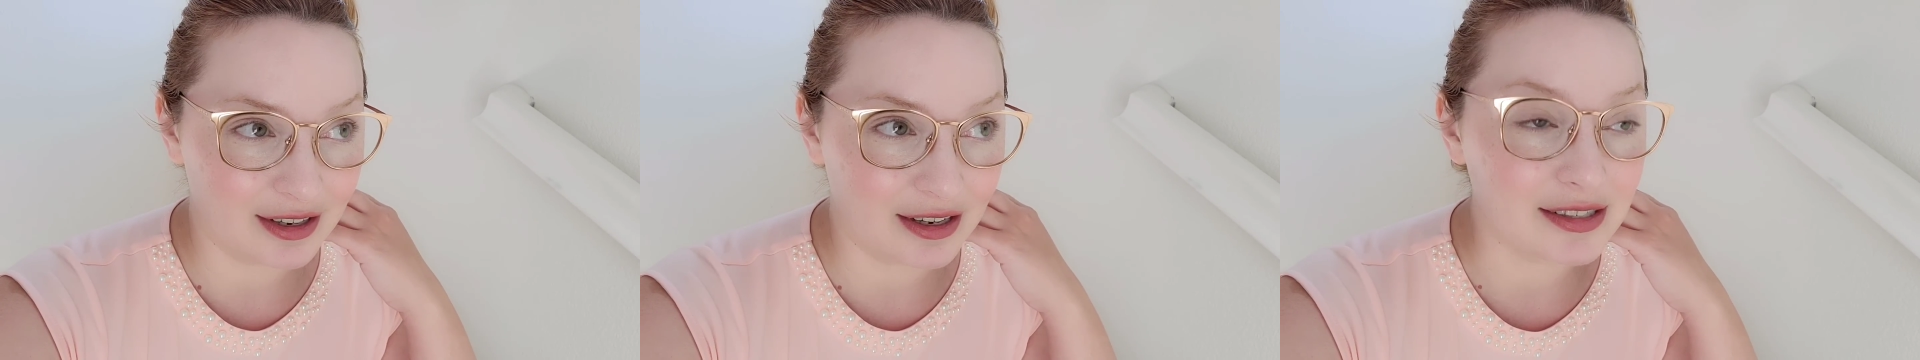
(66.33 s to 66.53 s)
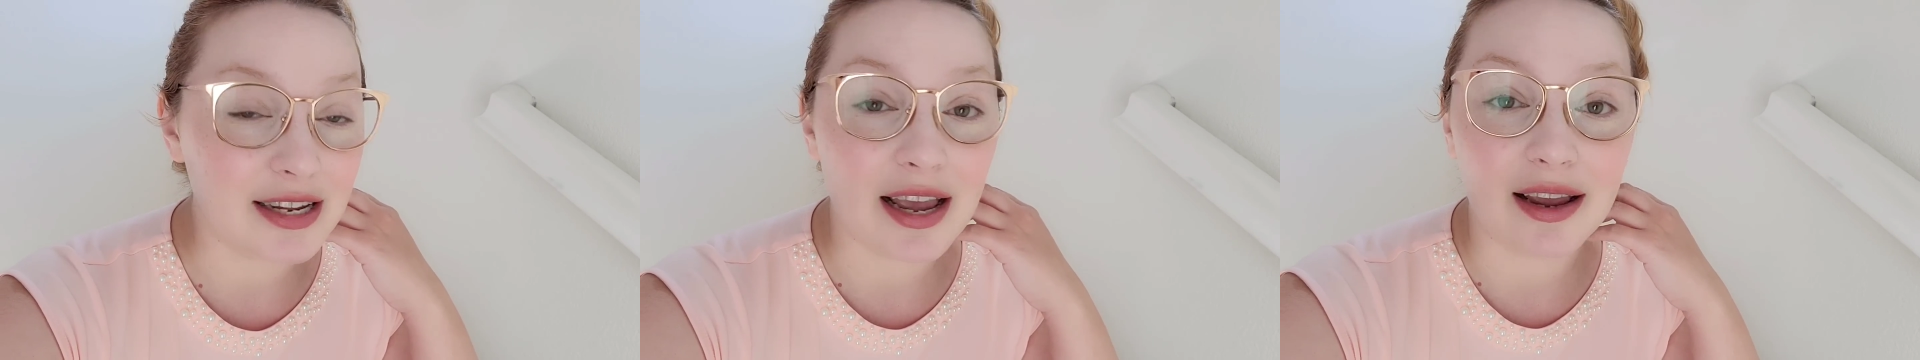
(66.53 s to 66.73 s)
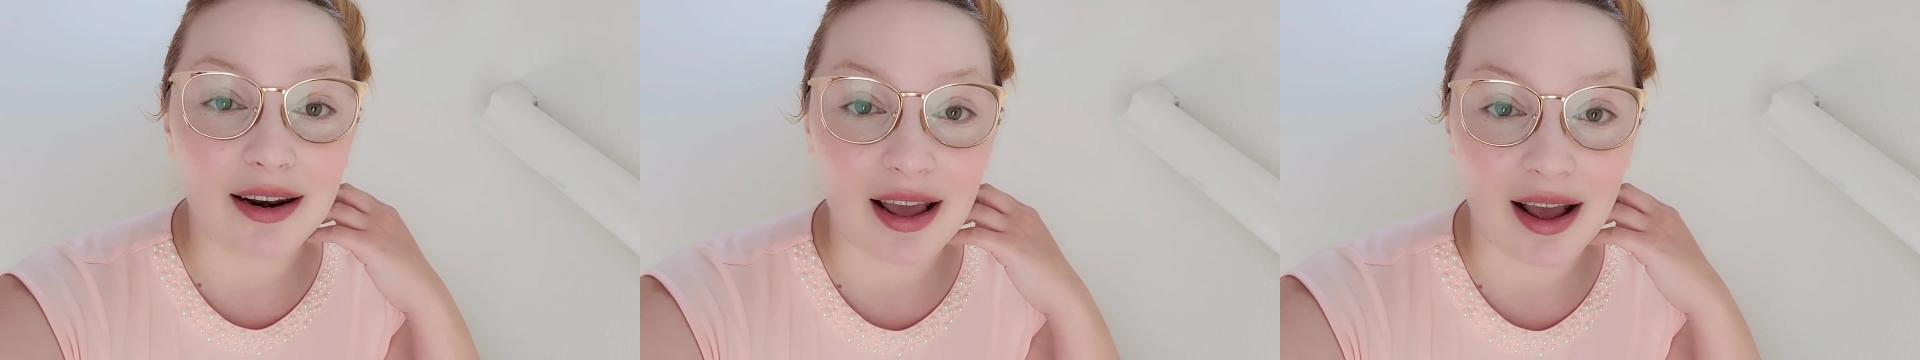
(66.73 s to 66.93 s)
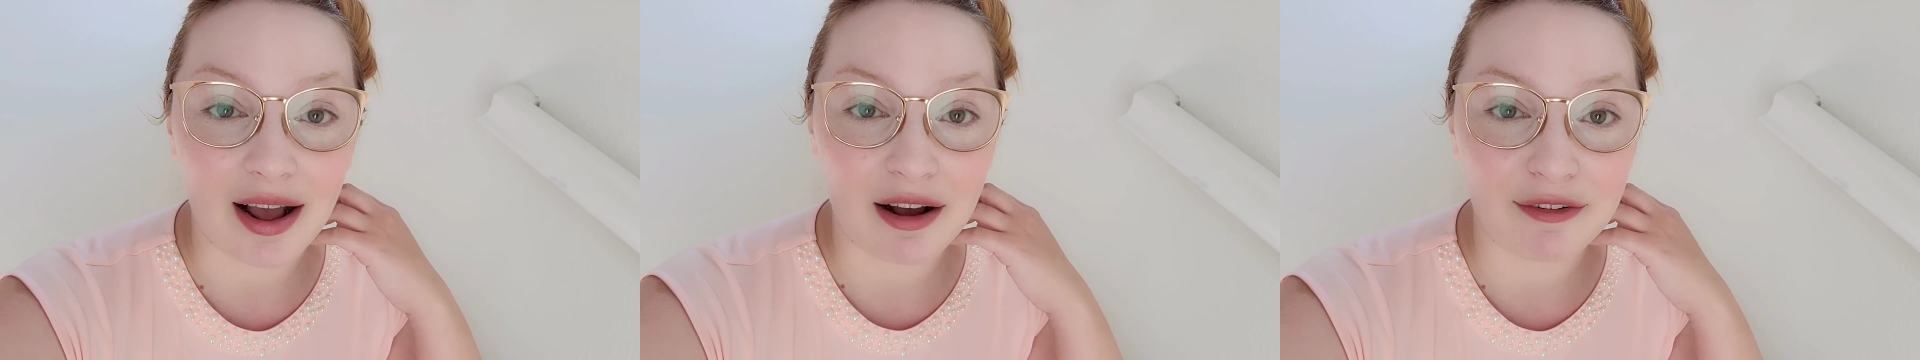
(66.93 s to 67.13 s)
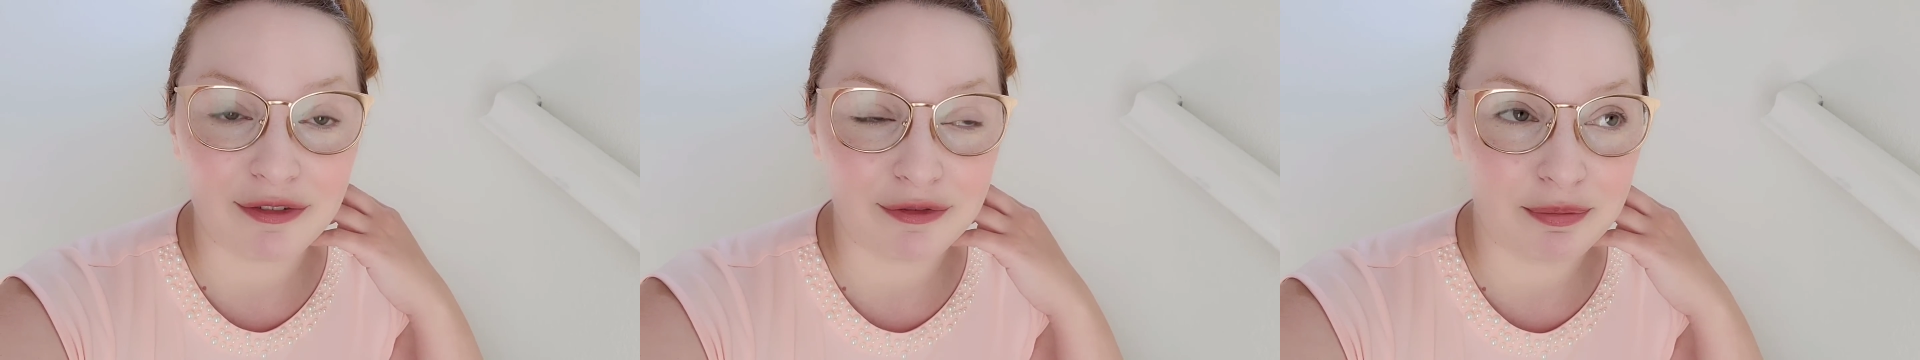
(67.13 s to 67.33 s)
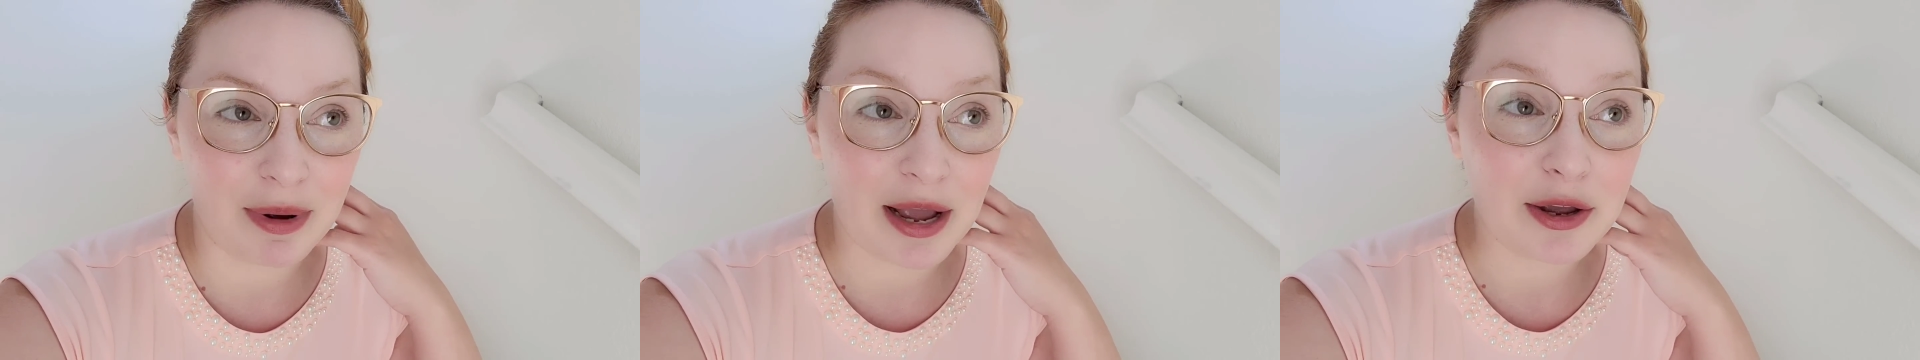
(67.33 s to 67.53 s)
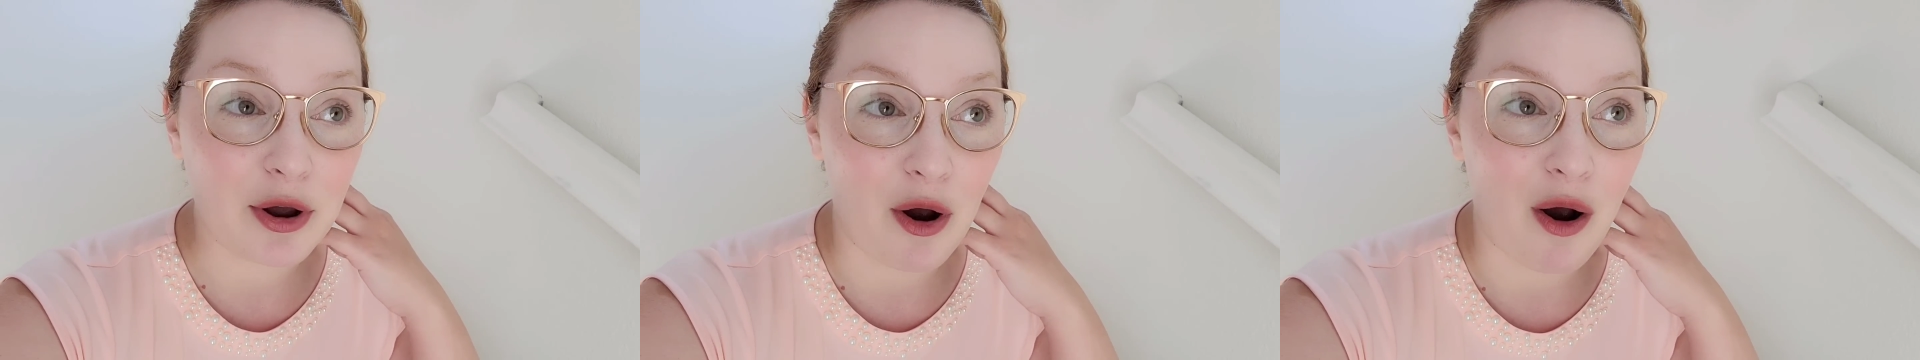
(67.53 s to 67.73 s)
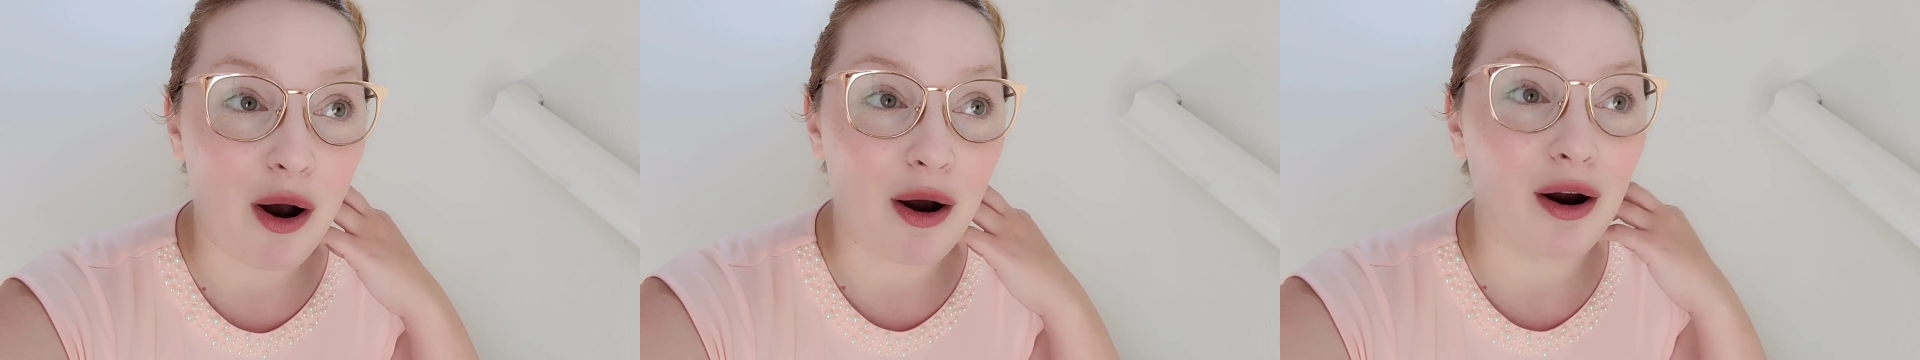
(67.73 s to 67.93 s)
a day and a half by
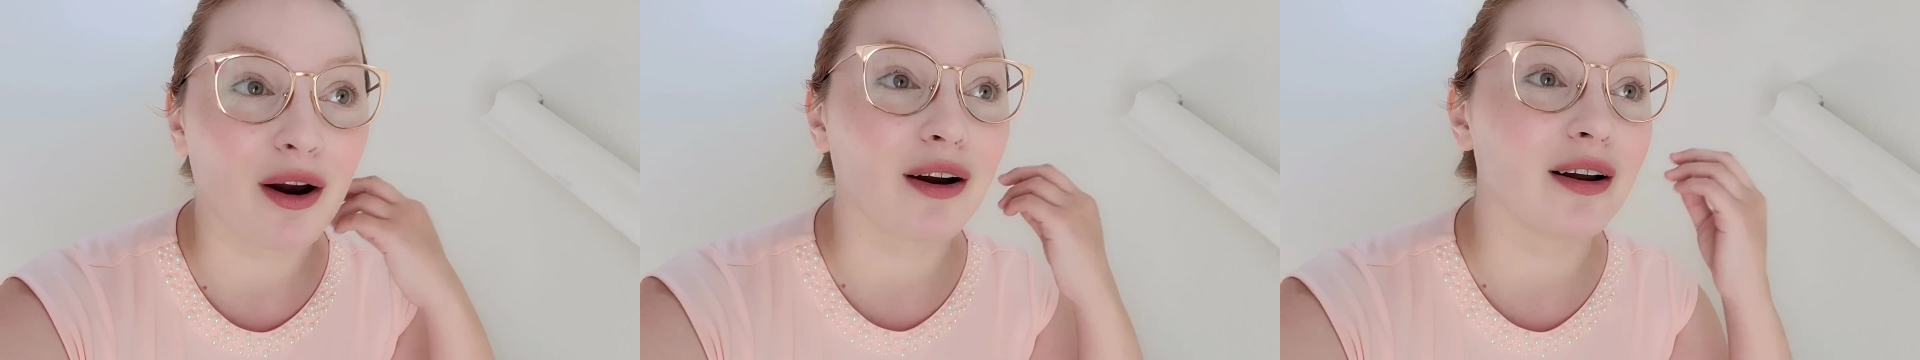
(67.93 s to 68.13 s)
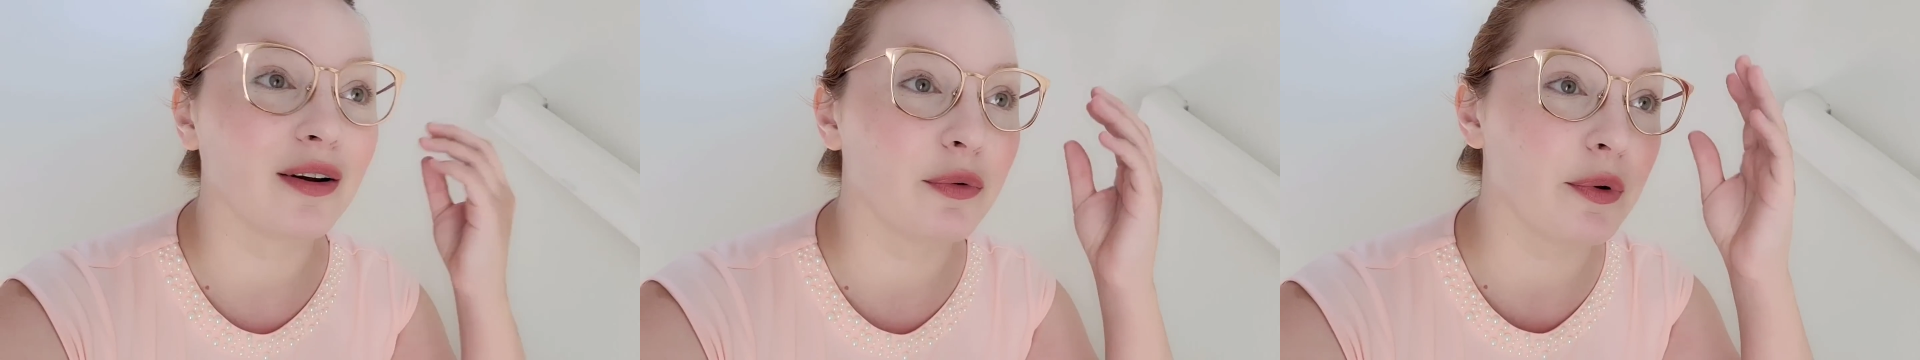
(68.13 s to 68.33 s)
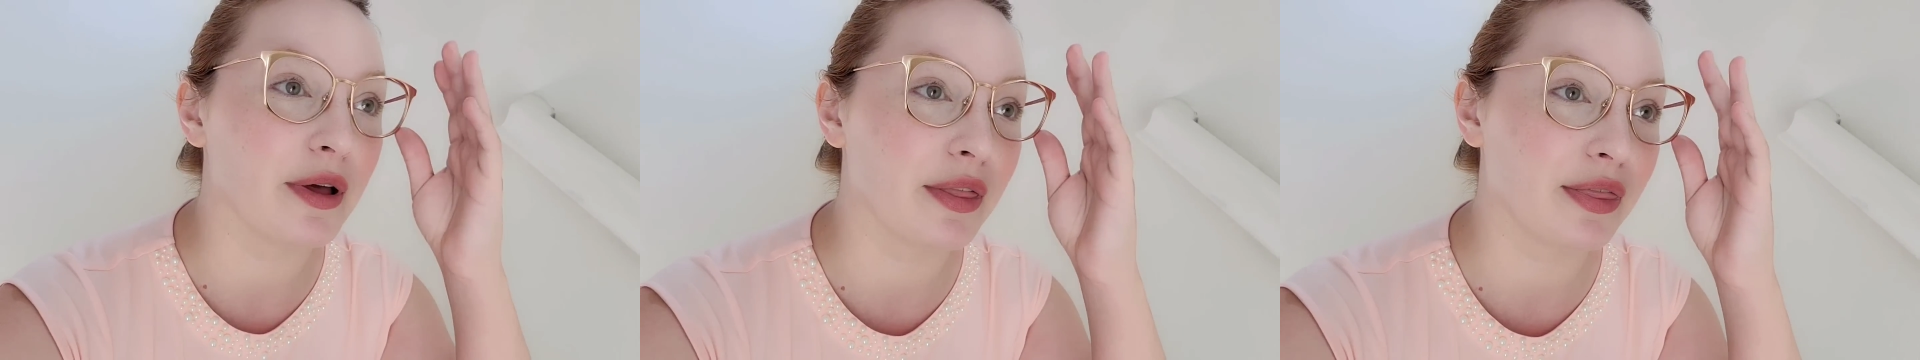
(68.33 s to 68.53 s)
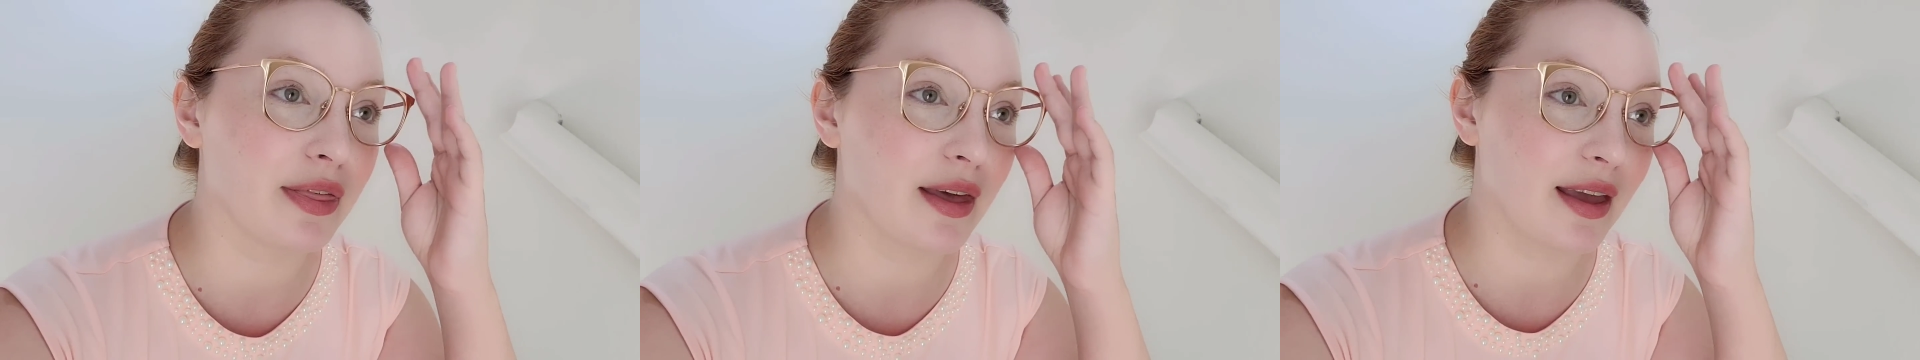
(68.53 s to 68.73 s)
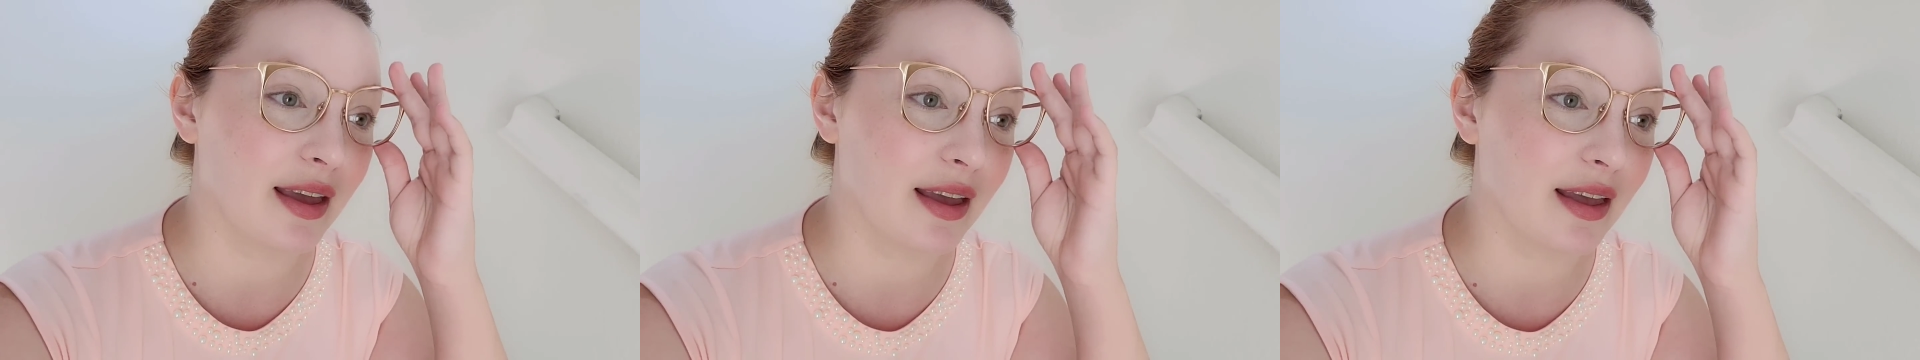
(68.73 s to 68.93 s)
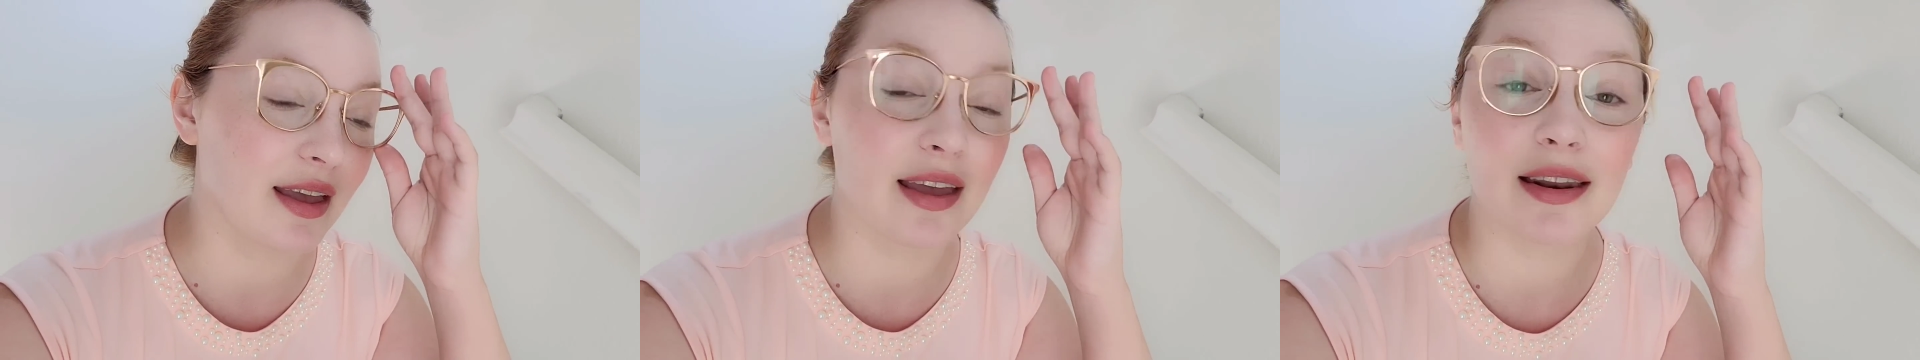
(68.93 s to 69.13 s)
car with a,